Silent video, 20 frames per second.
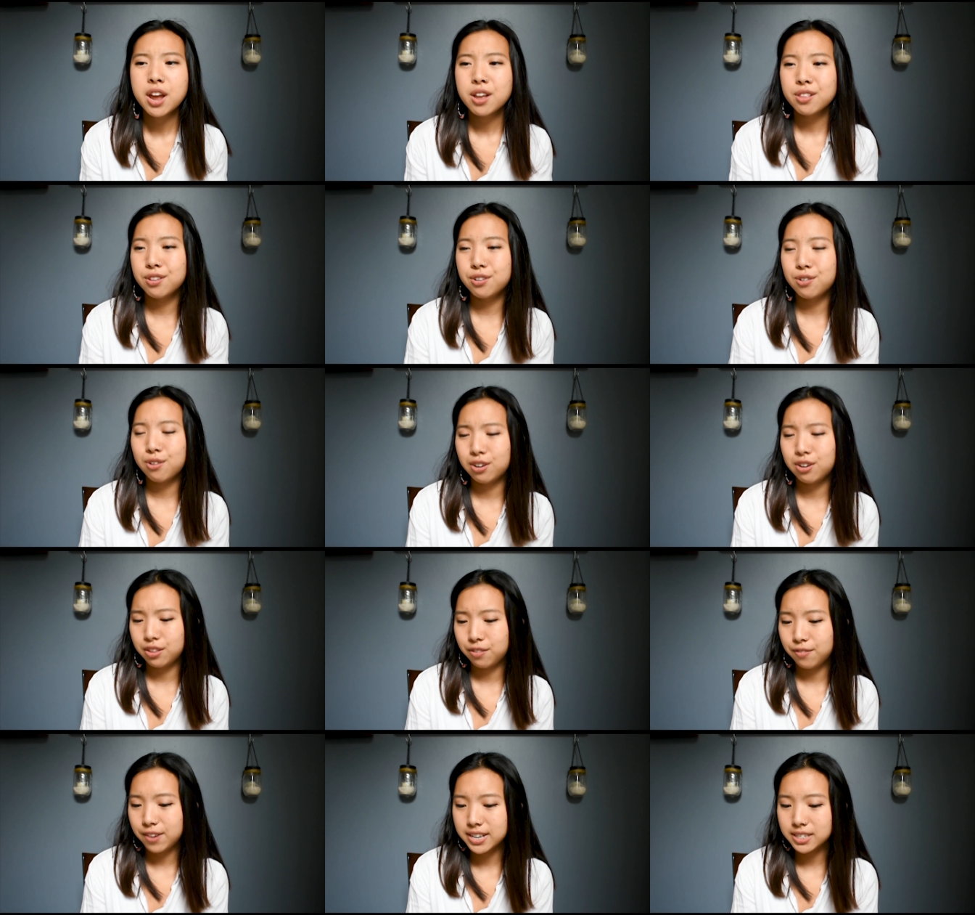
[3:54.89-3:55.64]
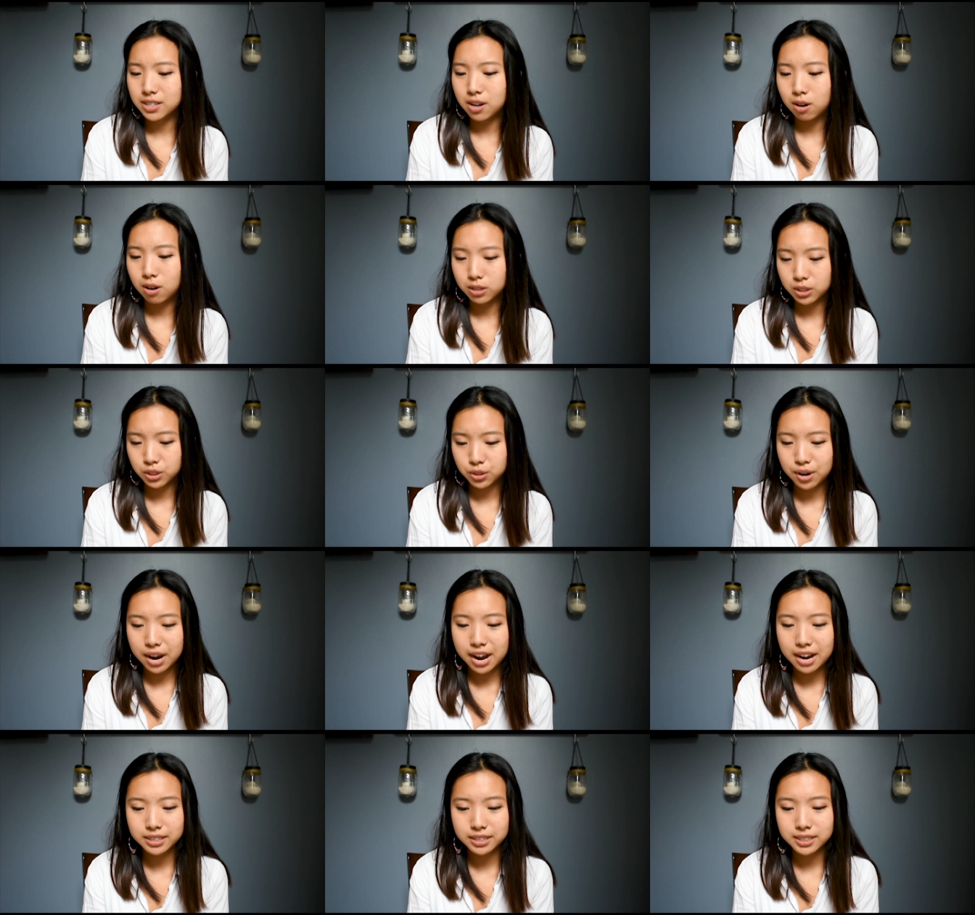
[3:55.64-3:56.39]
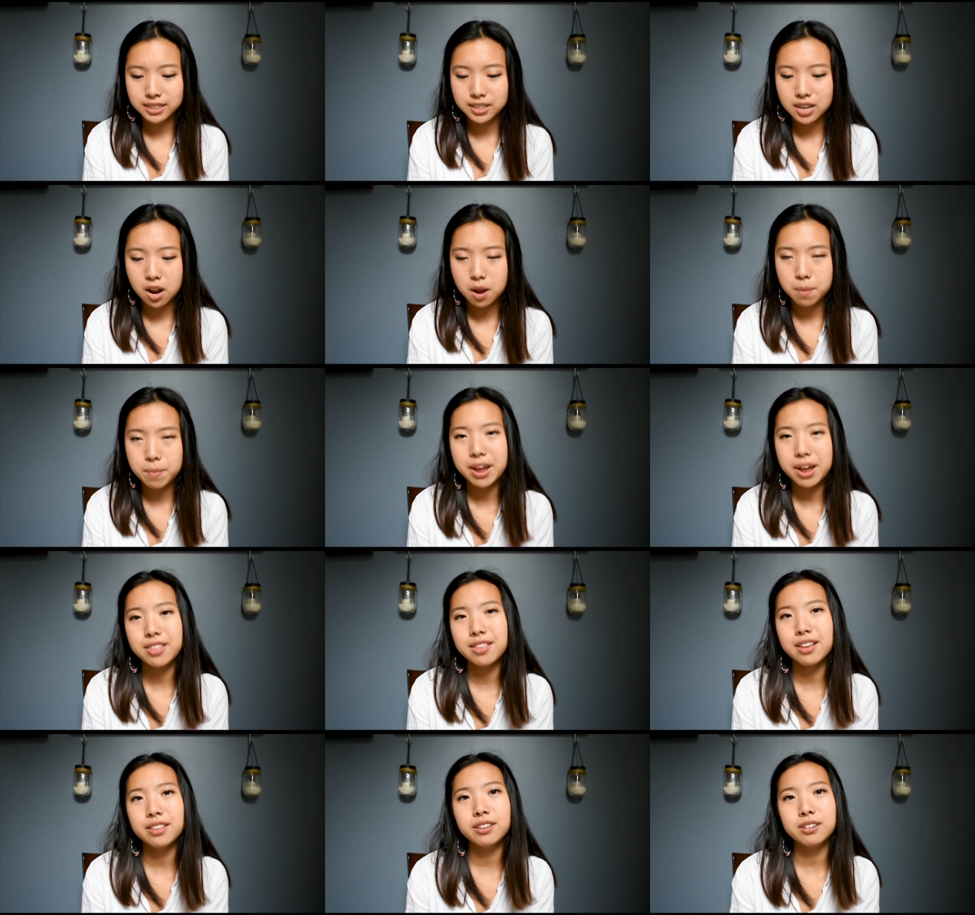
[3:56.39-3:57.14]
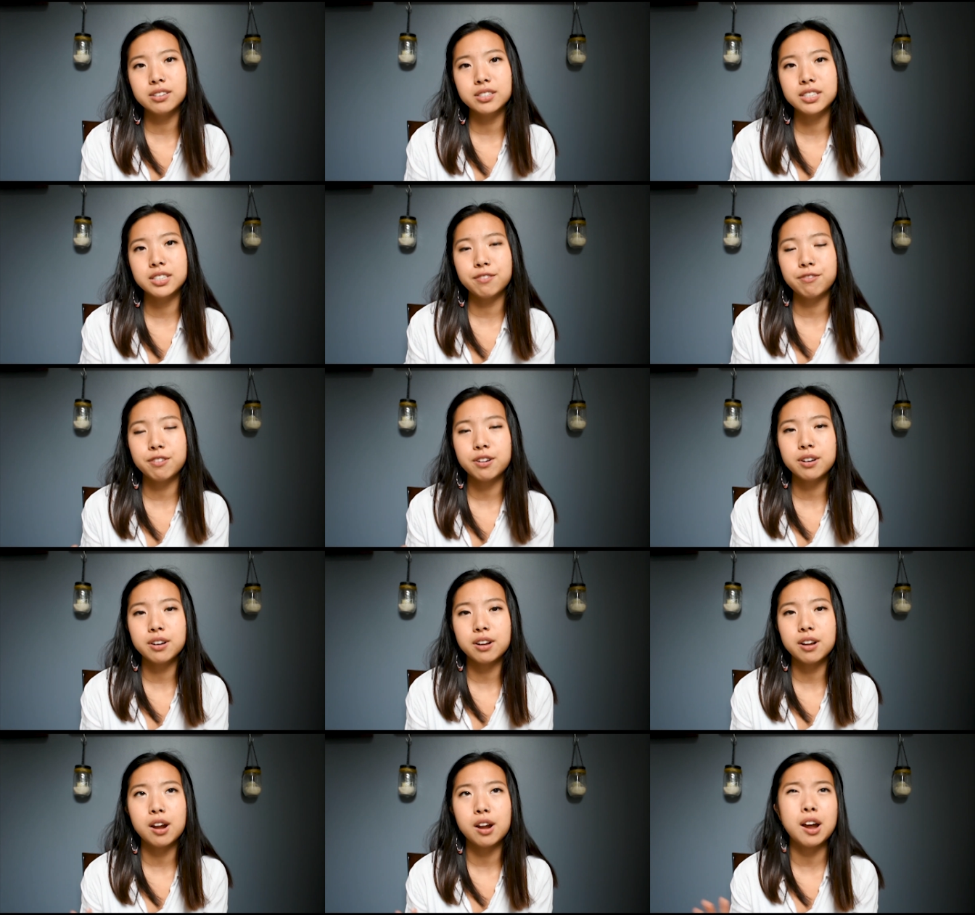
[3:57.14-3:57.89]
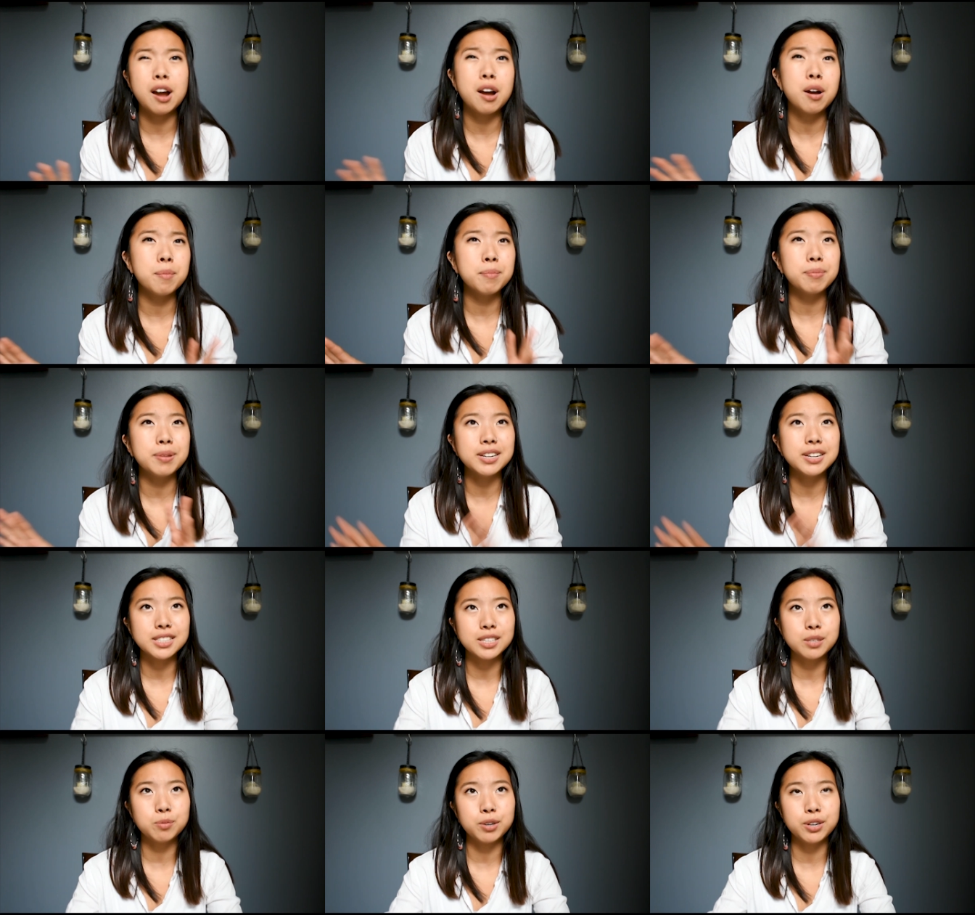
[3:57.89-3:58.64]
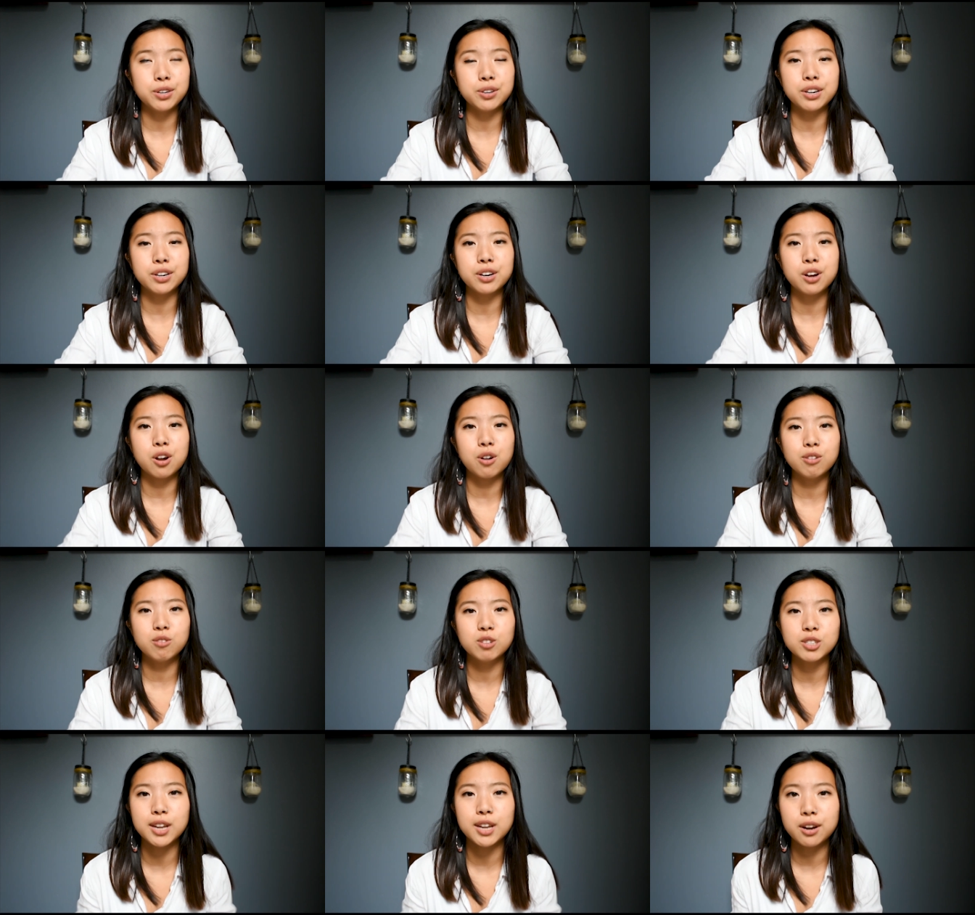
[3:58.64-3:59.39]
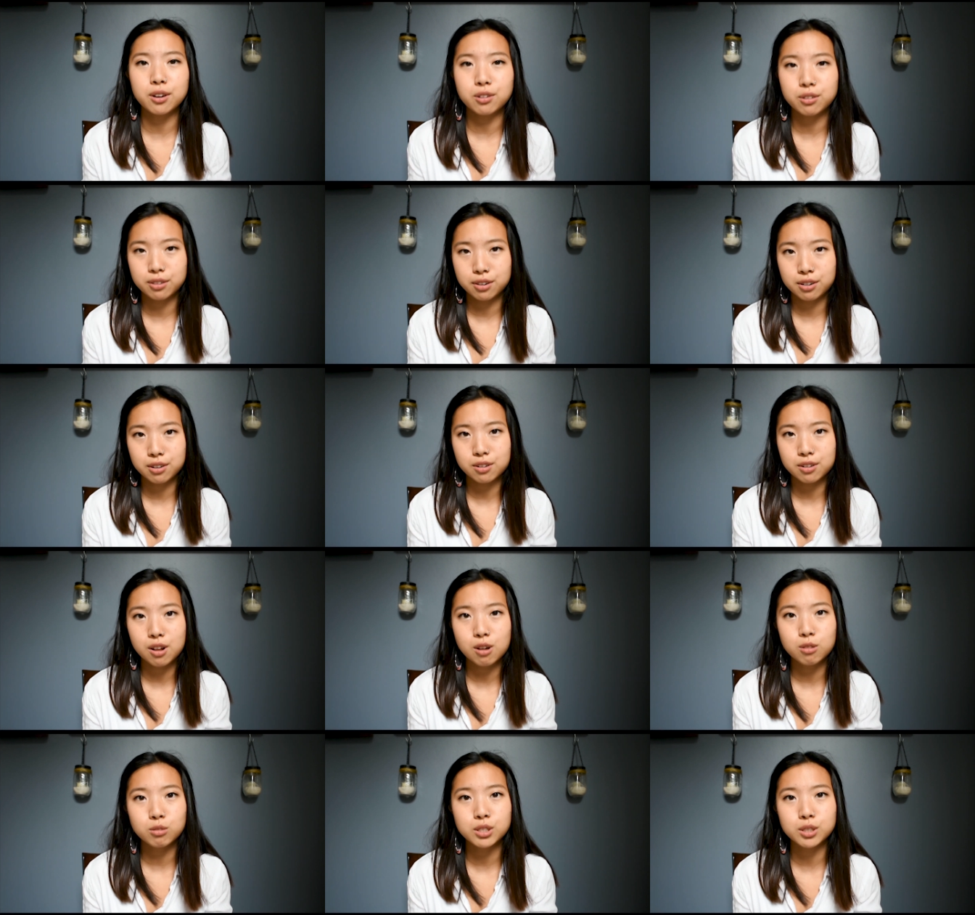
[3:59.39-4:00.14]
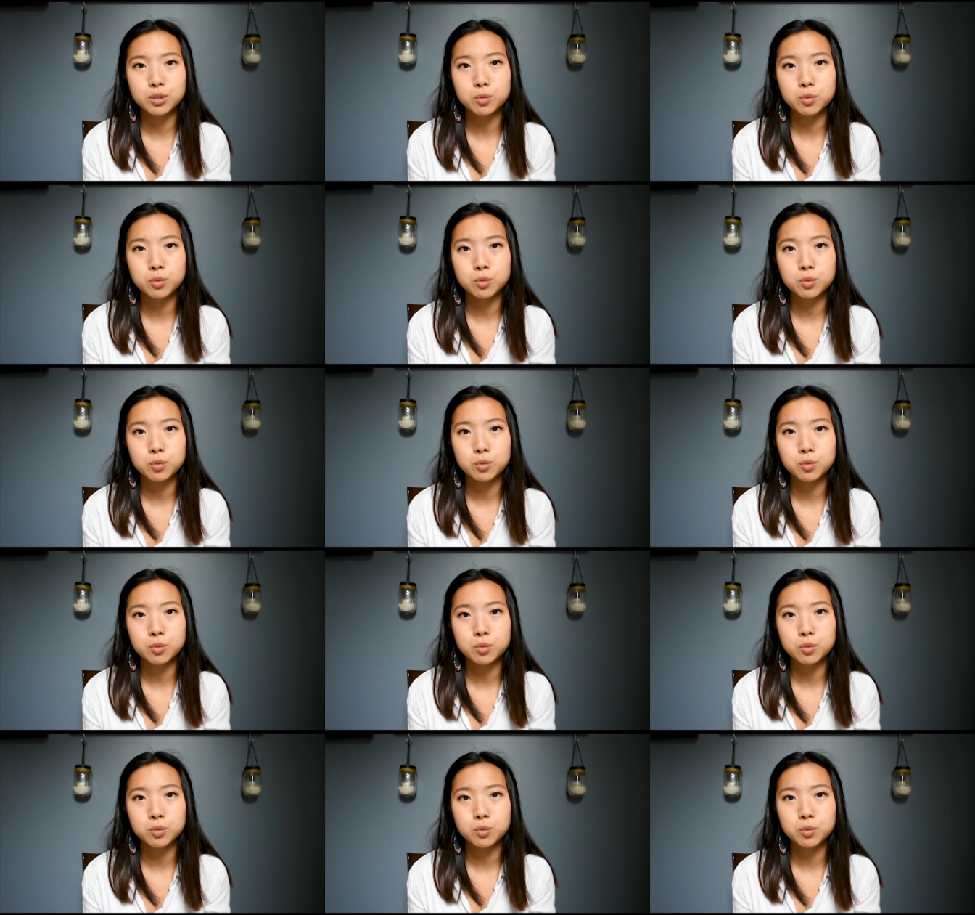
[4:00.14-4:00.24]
The North Face also has some, and then there's different places where you can go and recycle your clothes